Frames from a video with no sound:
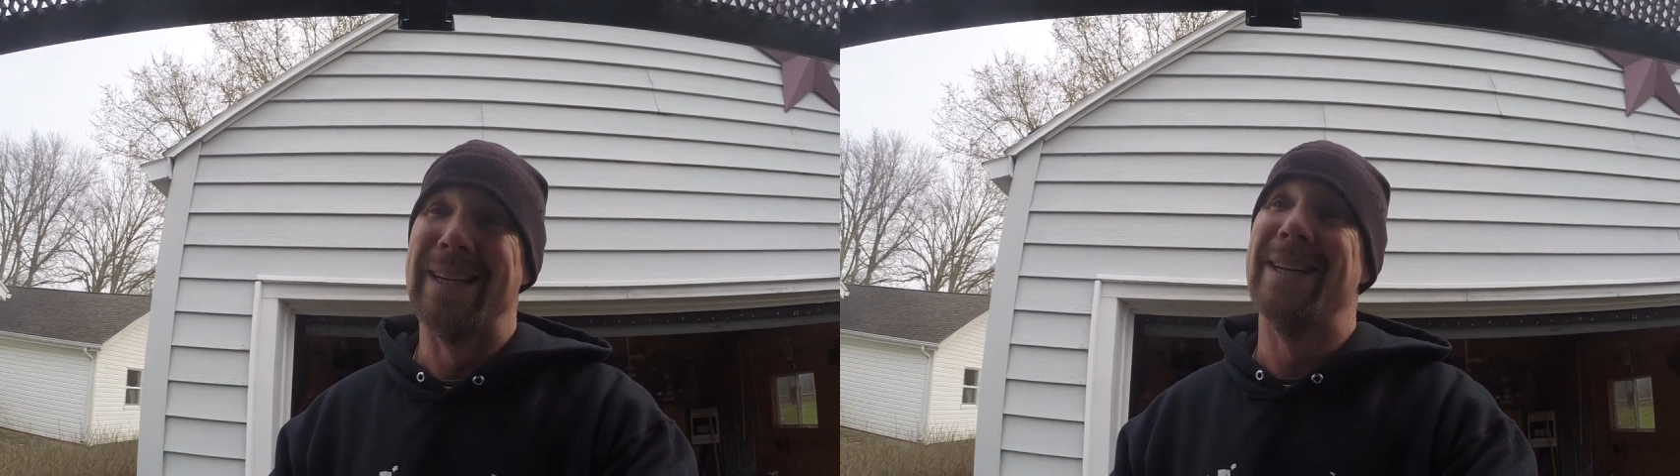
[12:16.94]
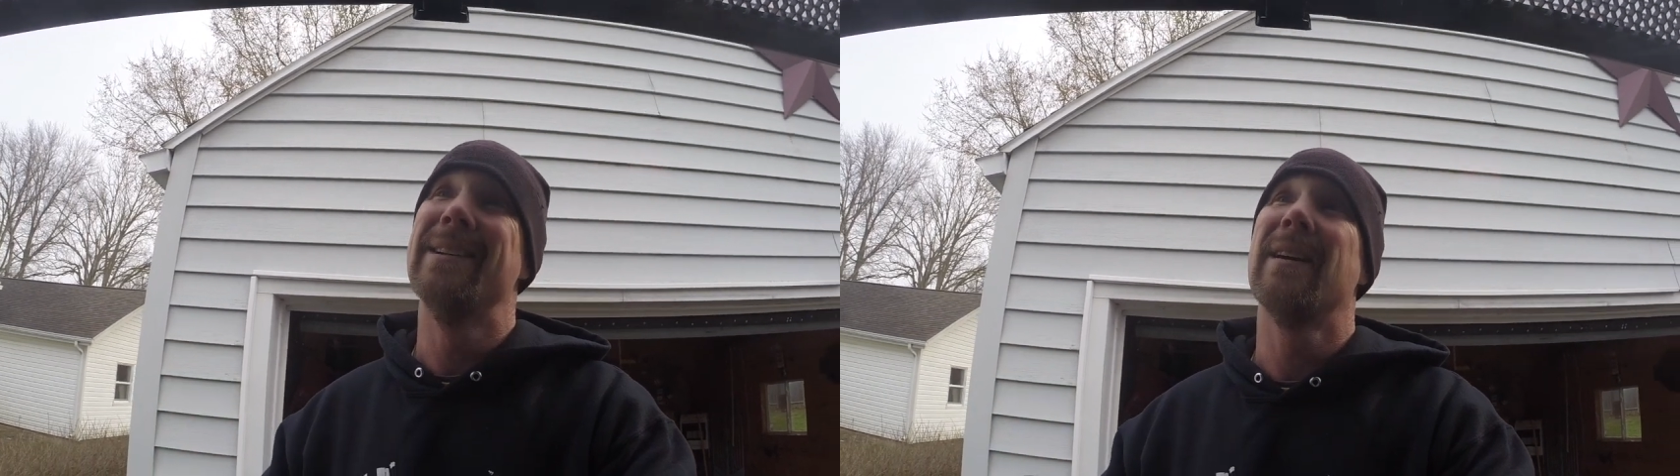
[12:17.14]

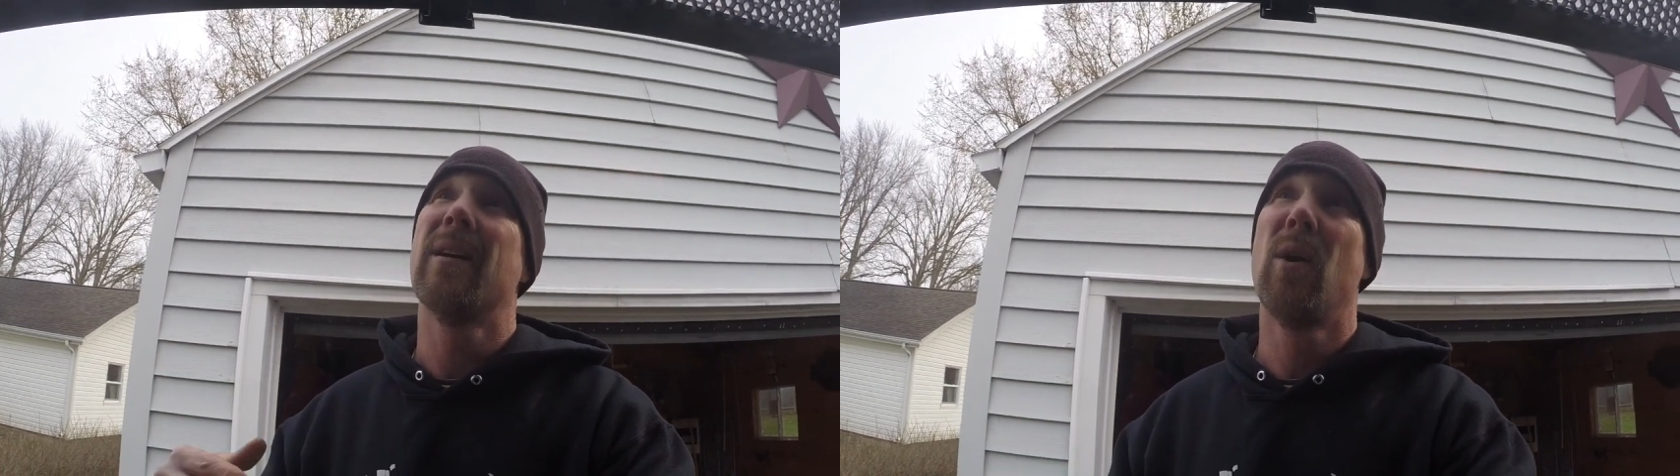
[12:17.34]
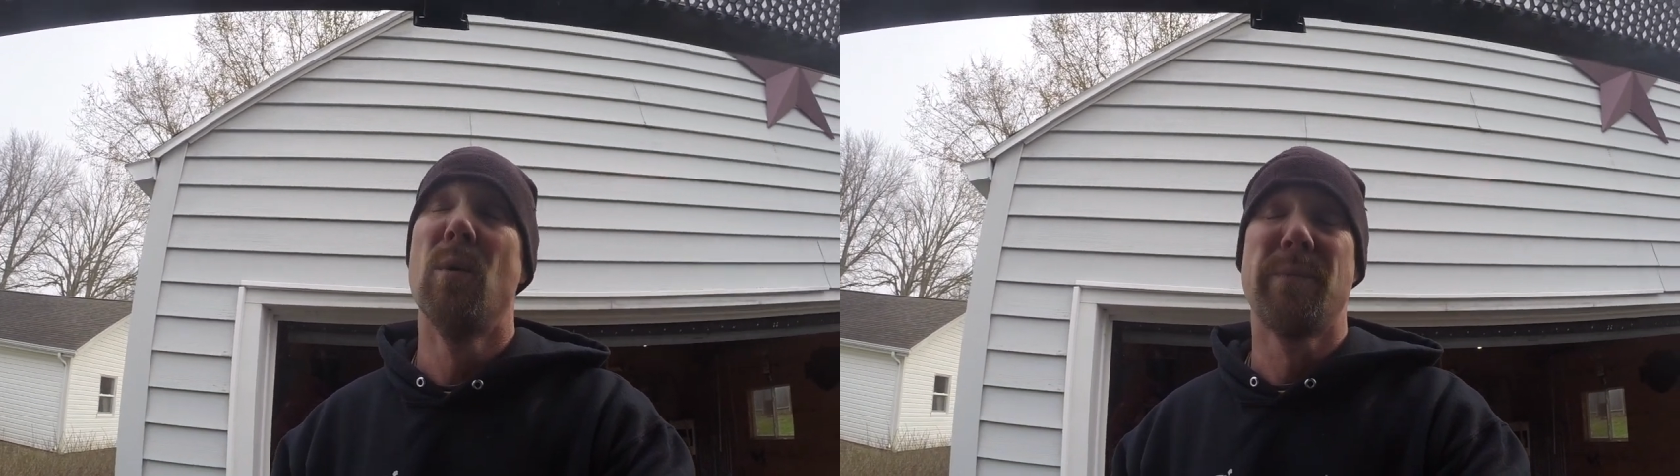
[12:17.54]
done
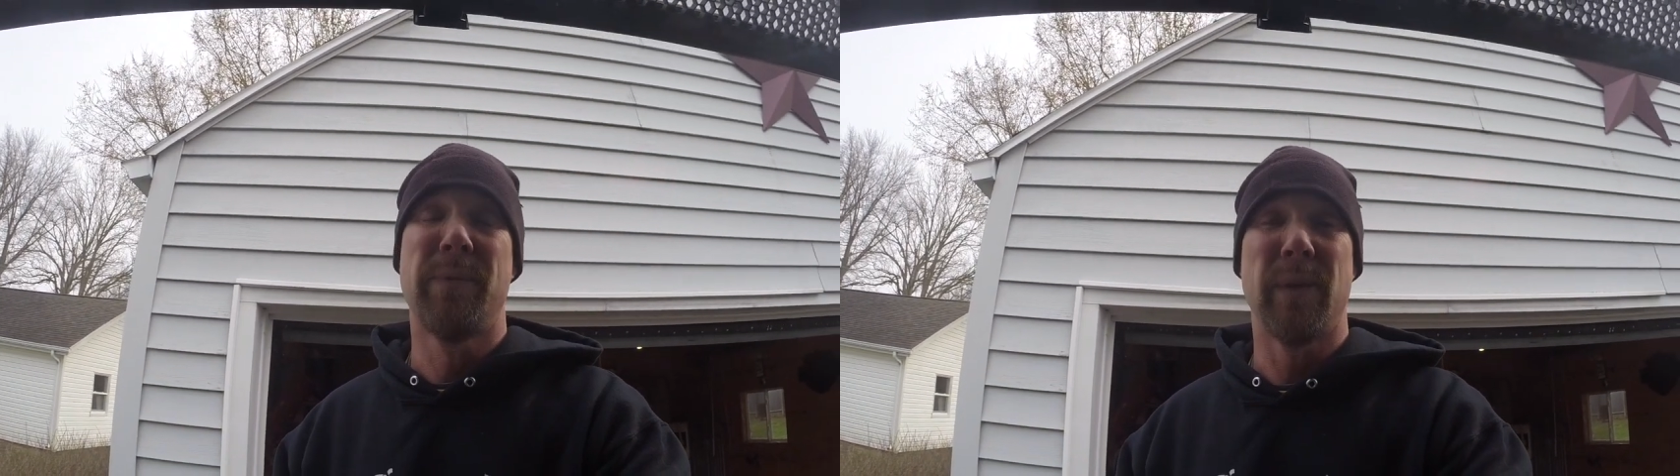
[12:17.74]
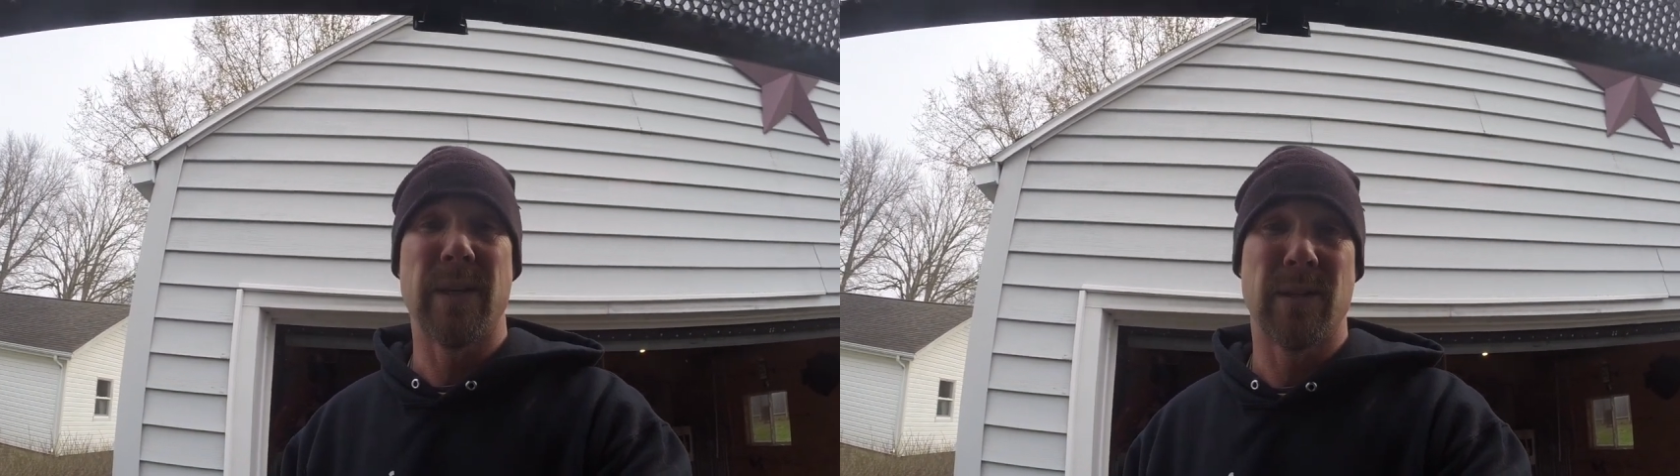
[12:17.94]

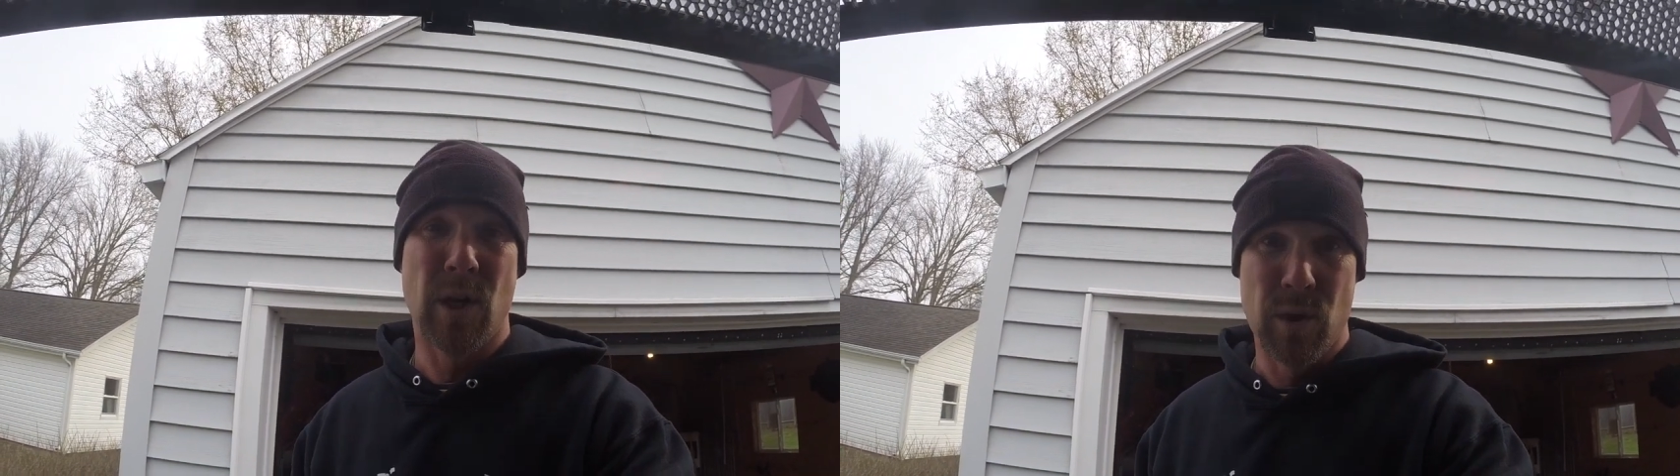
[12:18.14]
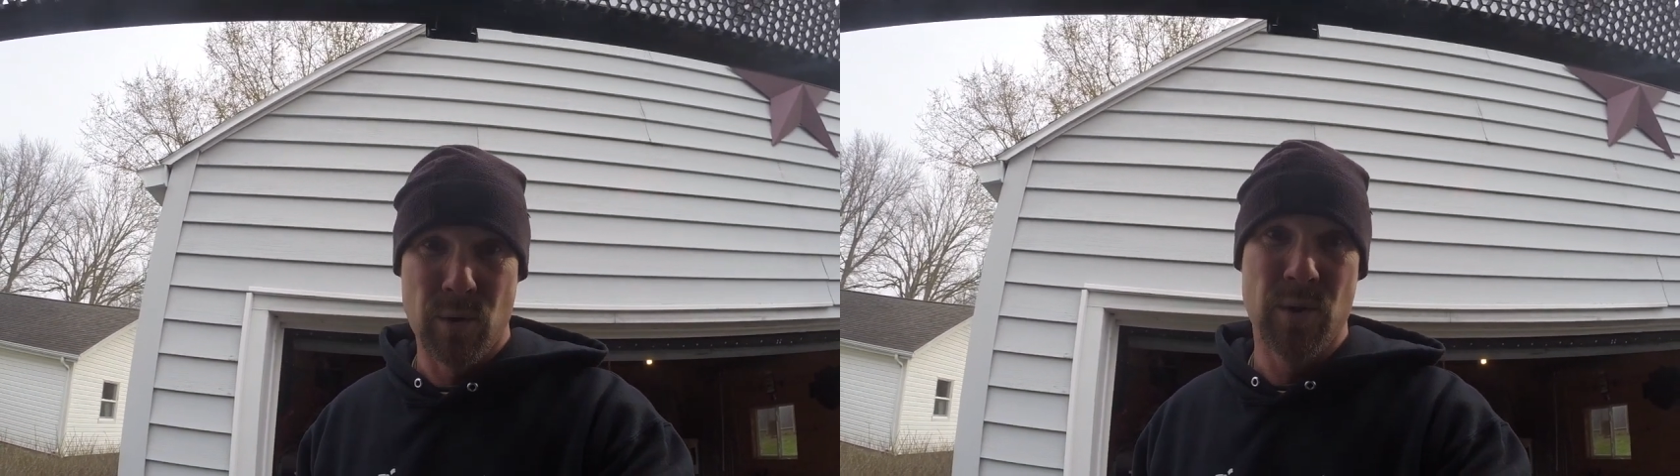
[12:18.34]
hopefully
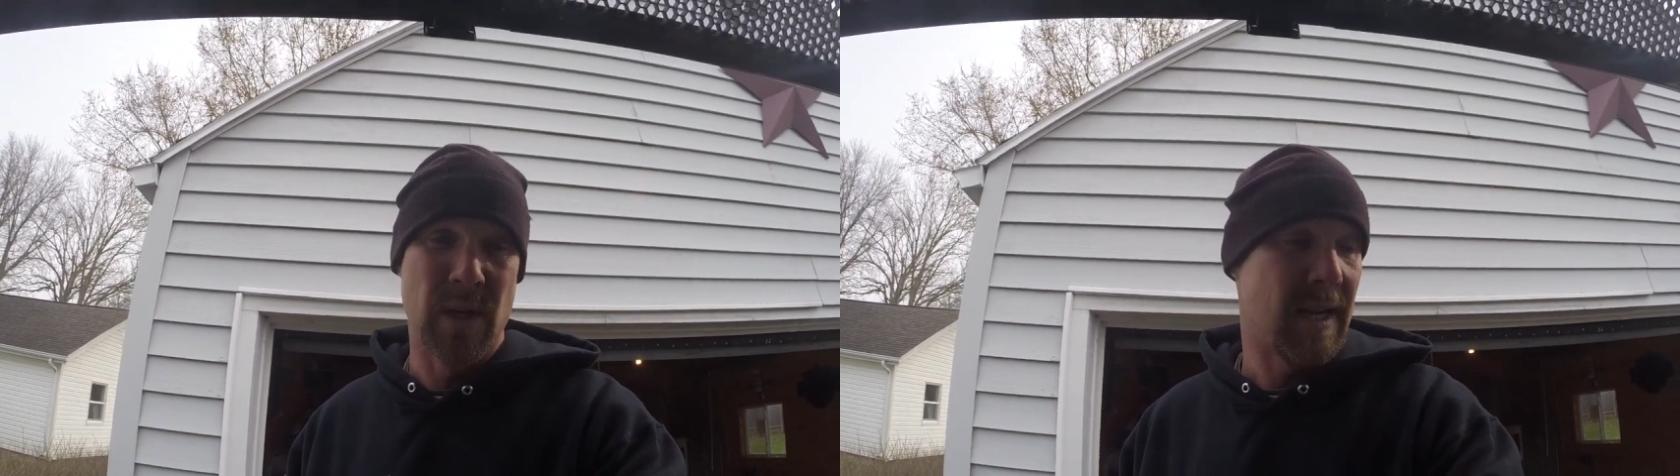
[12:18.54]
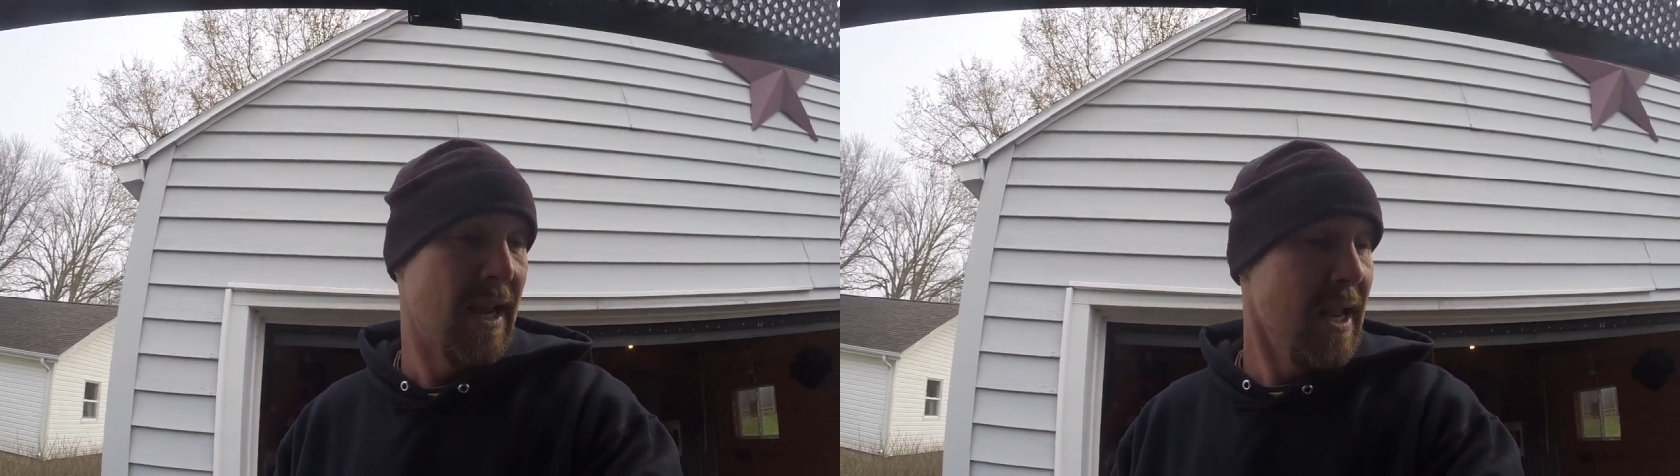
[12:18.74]

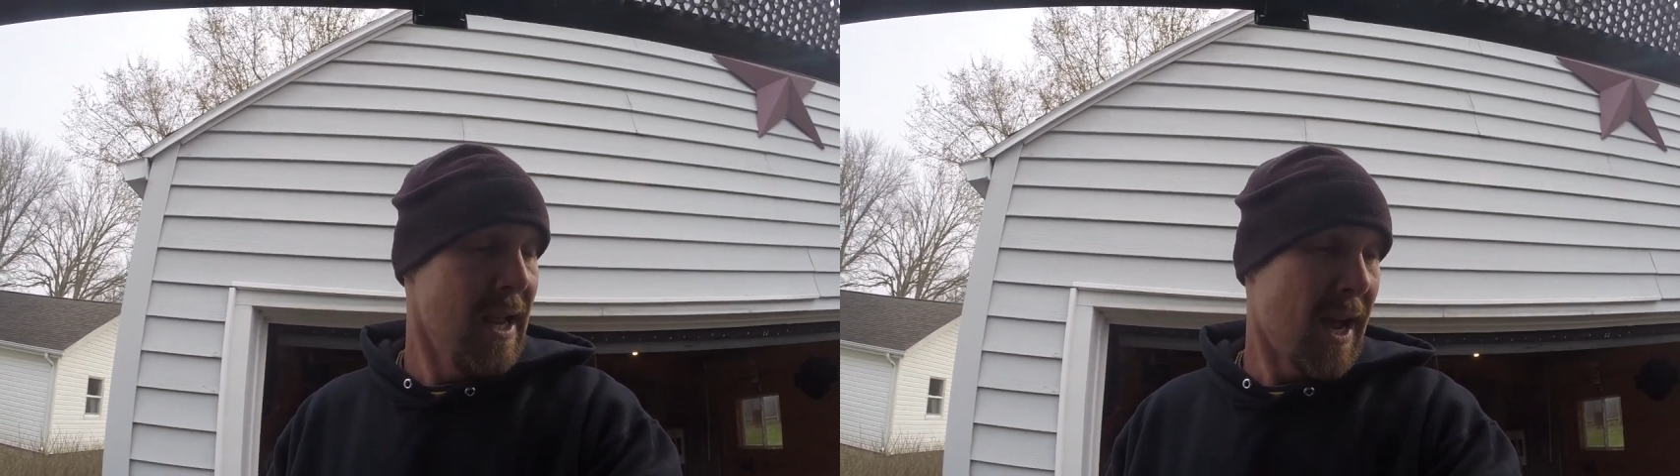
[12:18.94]
Tuesday.